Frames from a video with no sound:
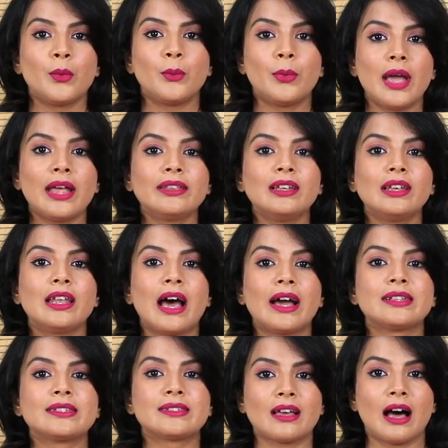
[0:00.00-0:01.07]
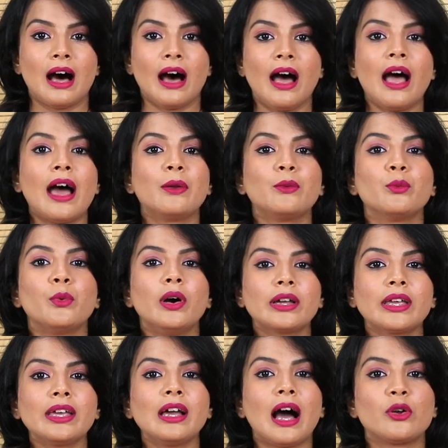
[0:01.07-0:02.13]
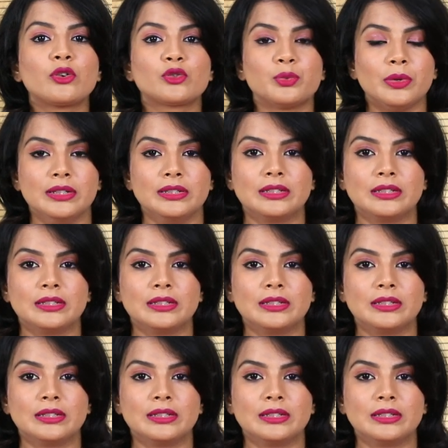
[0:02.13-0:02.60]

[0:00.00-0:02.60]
where the lines are and working outward.